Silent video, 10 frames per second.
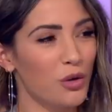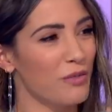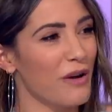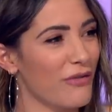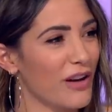
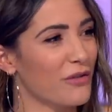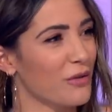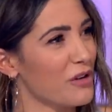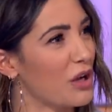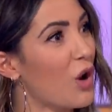of my friends
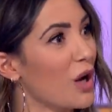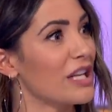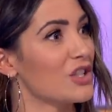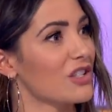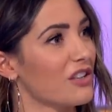were in
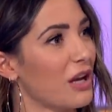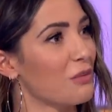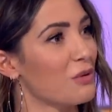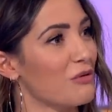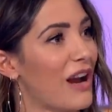college, so they
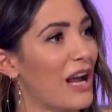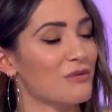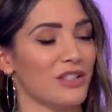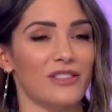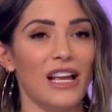were
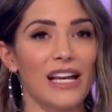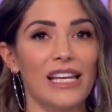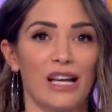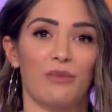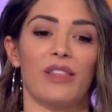around, I was
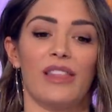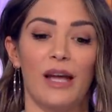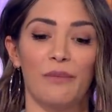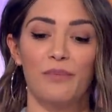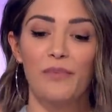hanging out with
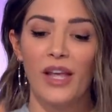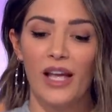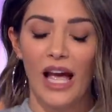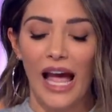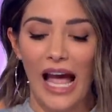them.
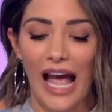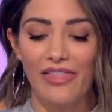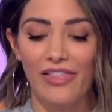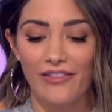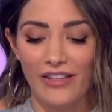
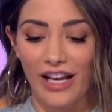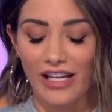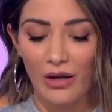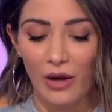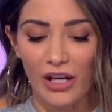And,
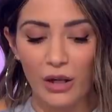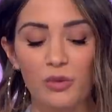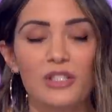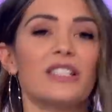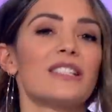and, it, and it
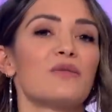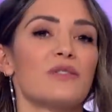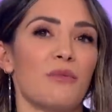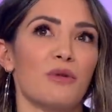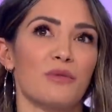wasn't until
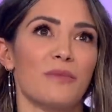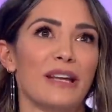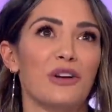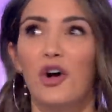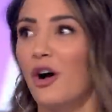someone would
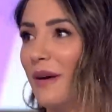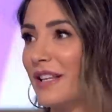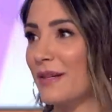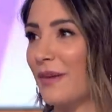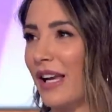make a
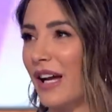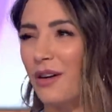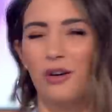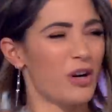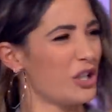comment to me, like,
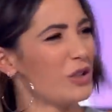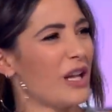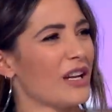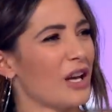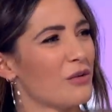oh, aren't you
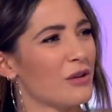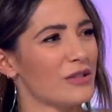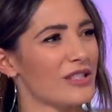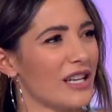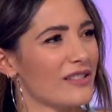that girl that
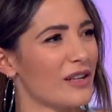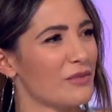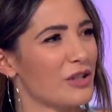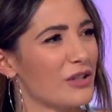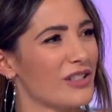was in S
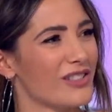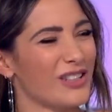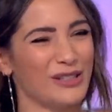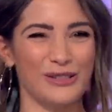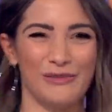Club Juniors? Mm.
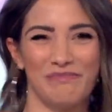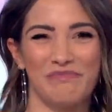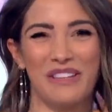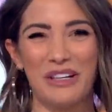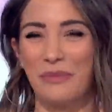Oh,
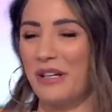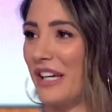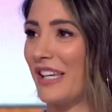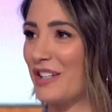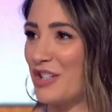now you're
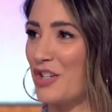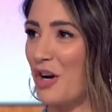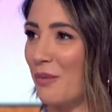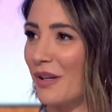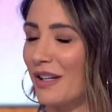working in a
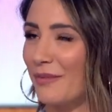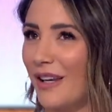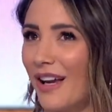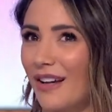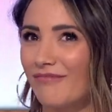shop. And I'd be
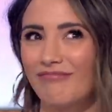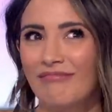like,